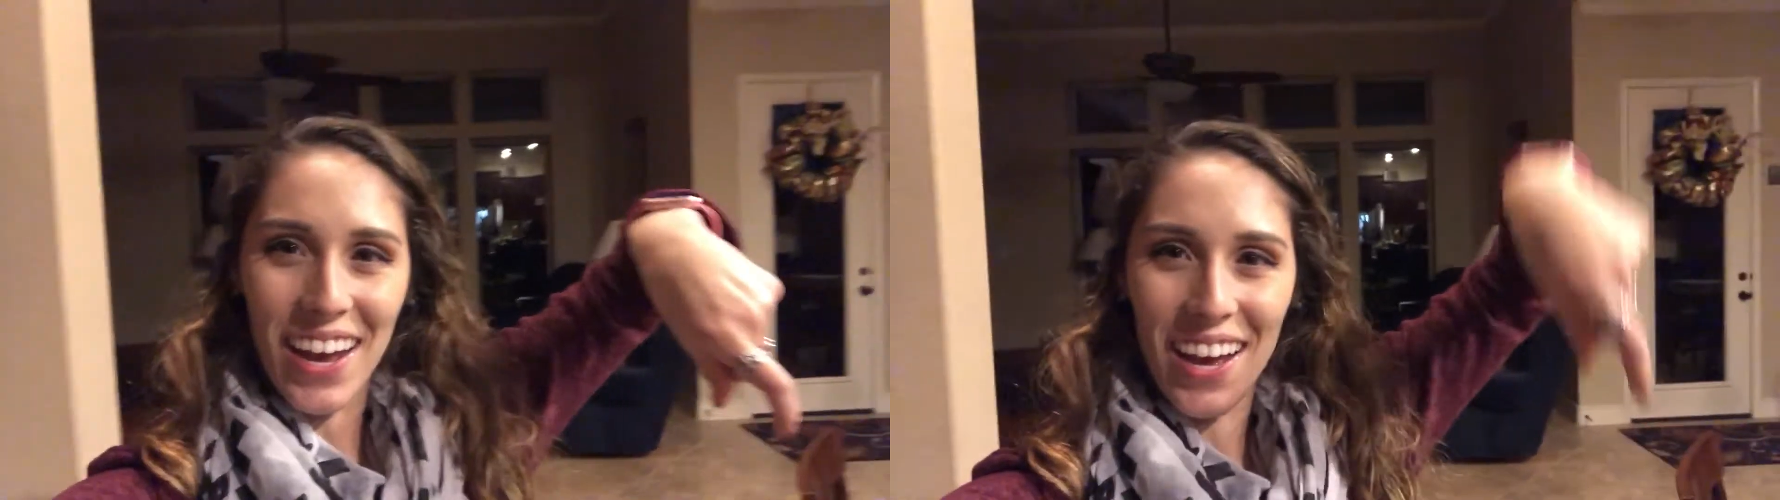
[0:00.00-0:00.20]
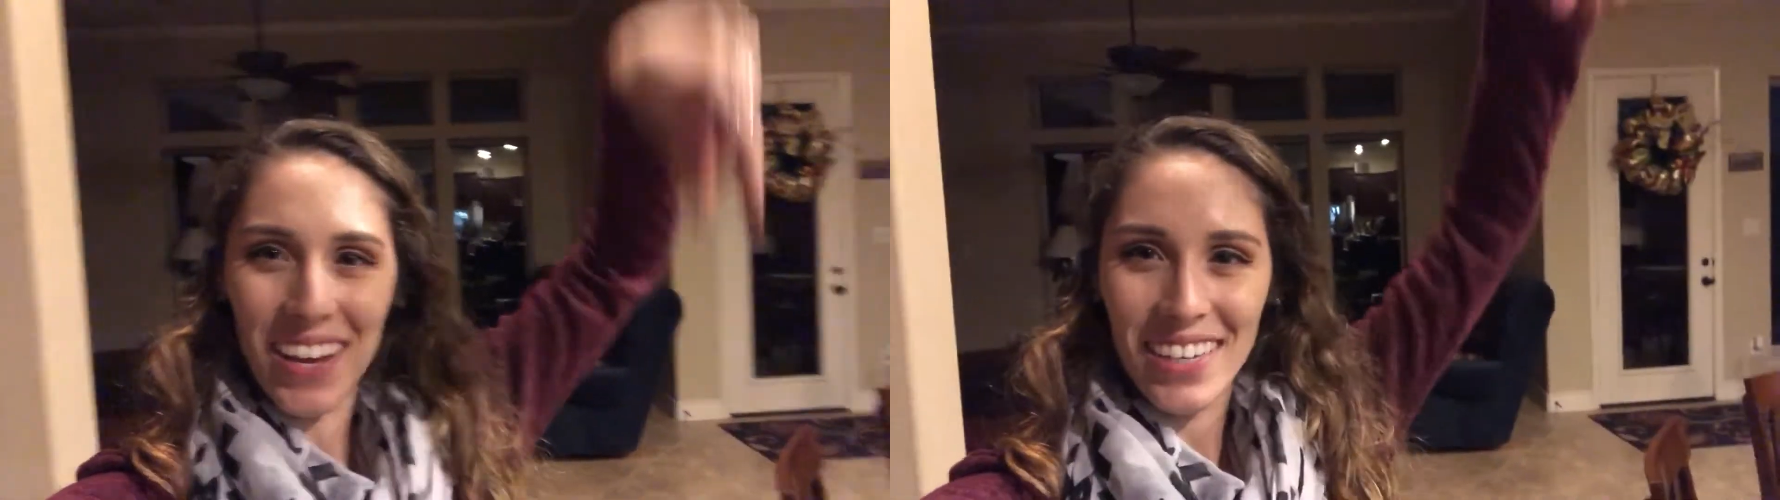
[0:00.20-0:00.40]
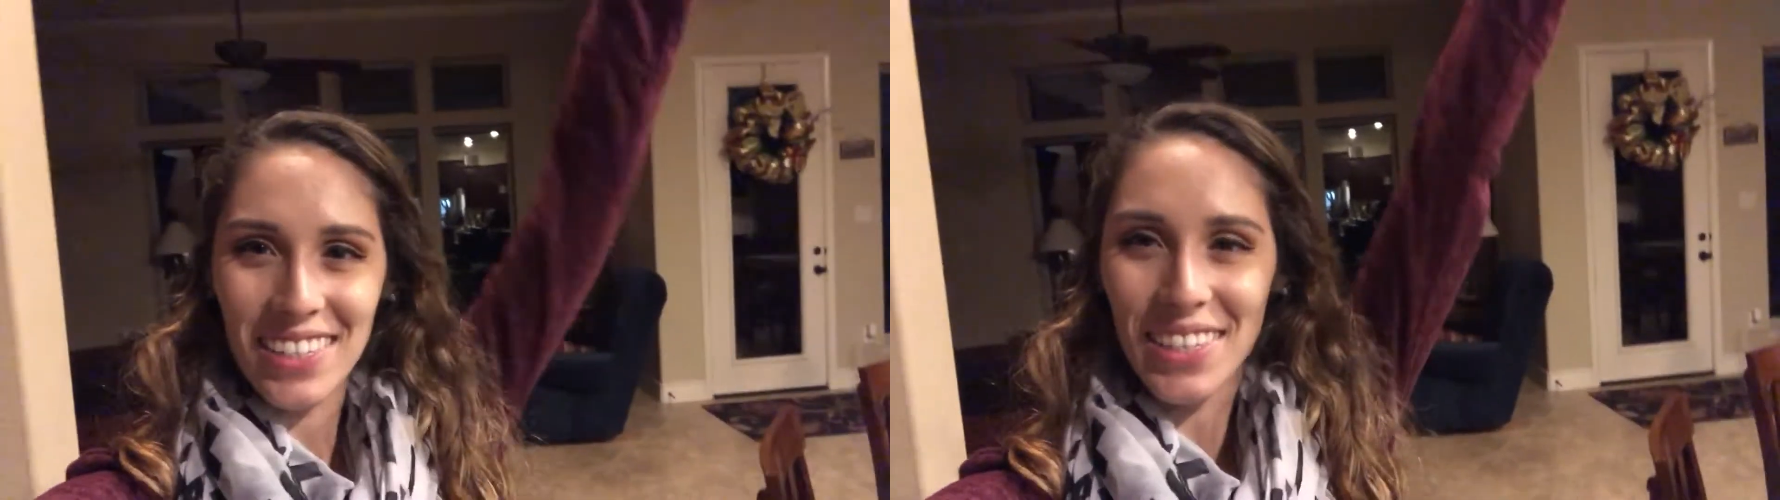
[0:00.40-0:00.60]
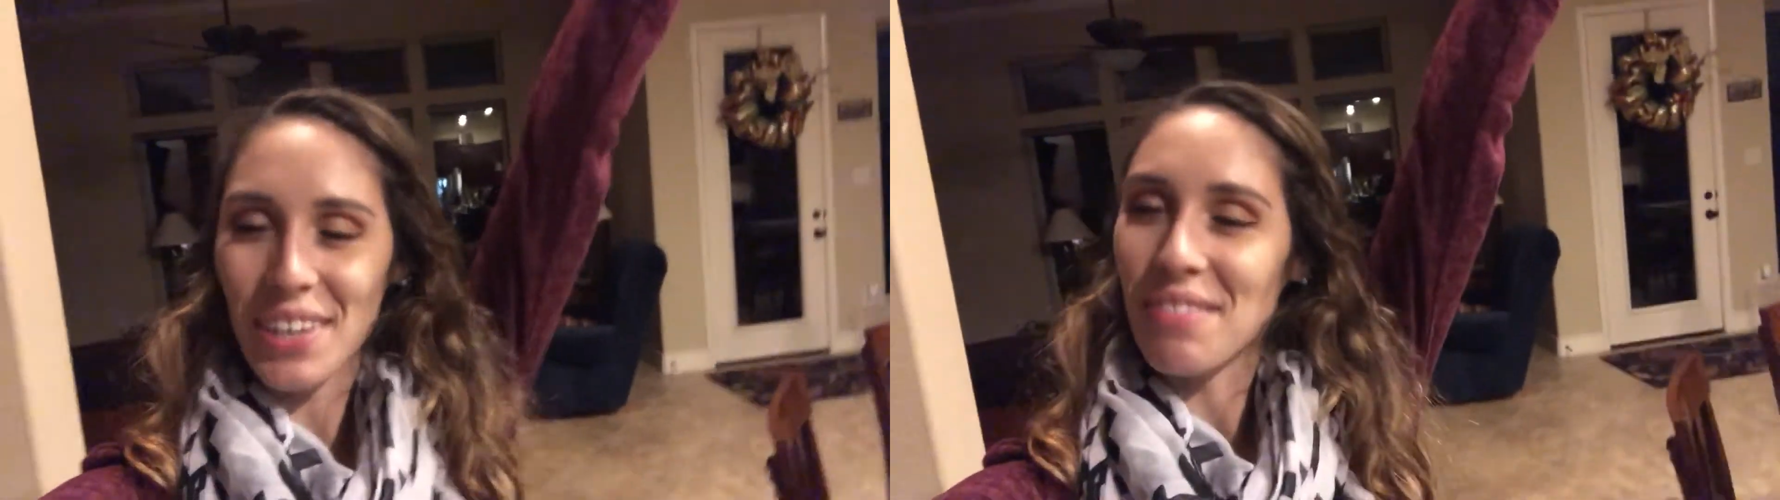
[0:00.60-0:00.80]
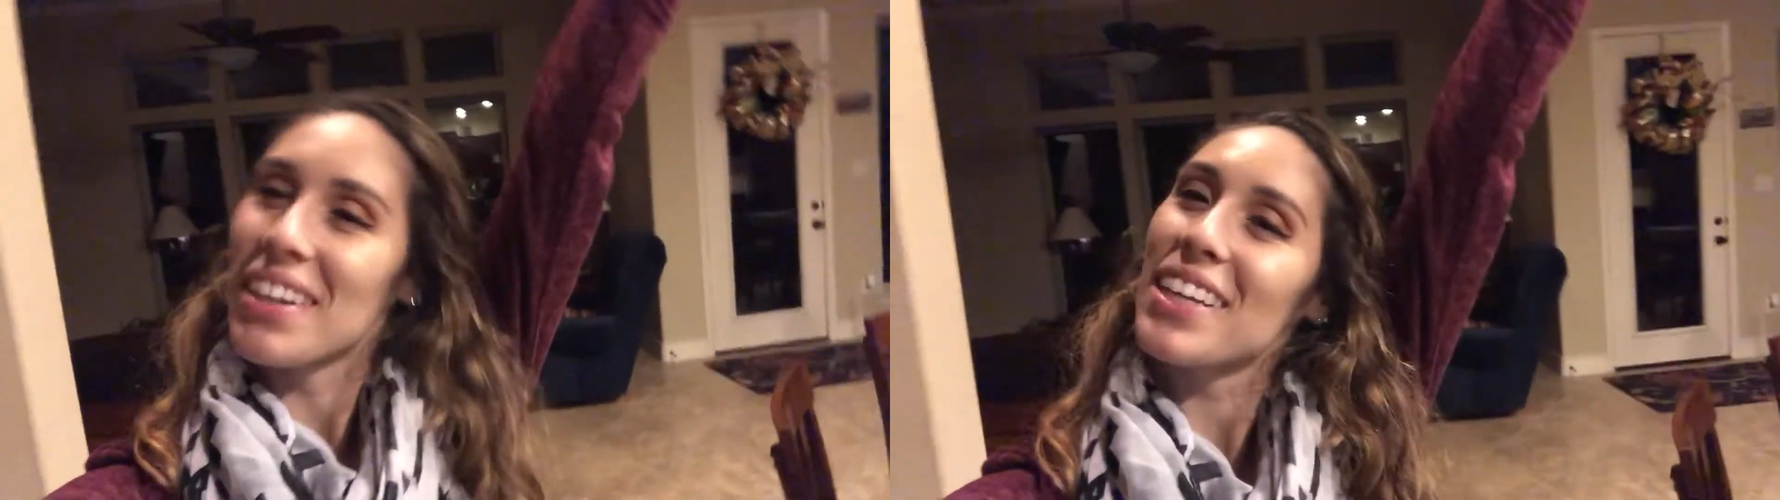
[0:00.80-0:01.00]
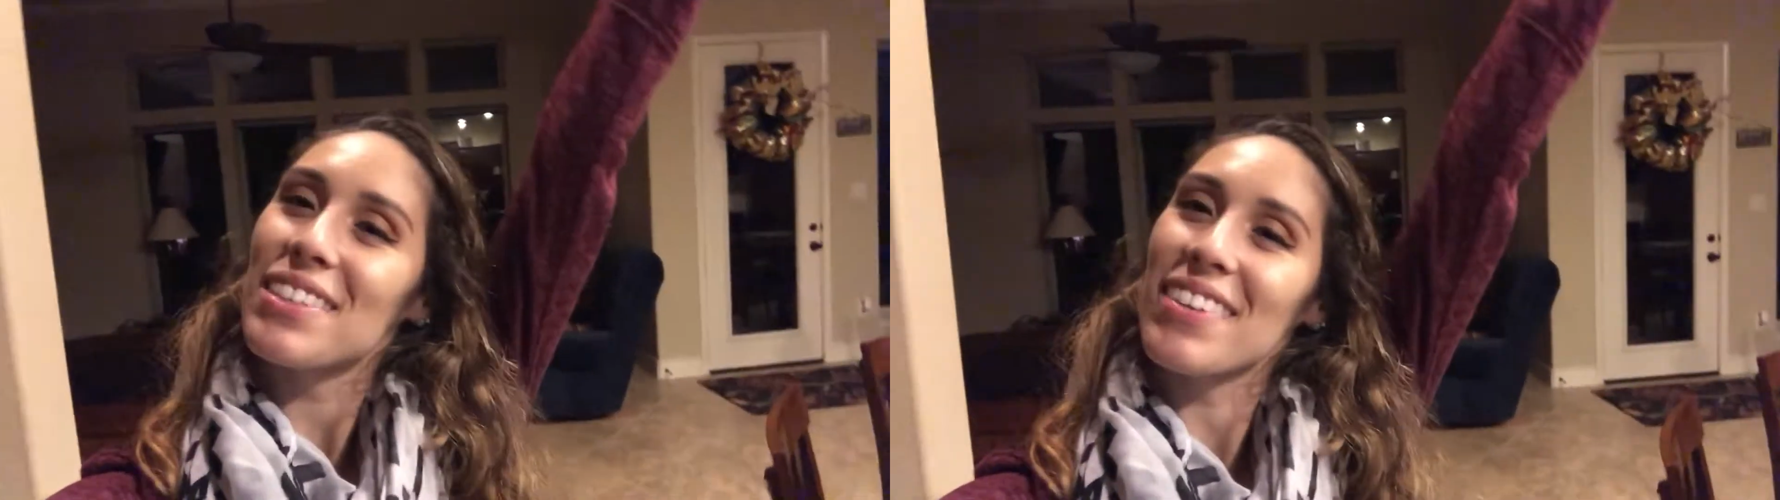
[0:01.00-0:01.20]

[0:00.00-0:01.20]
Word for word: I'll see you in my next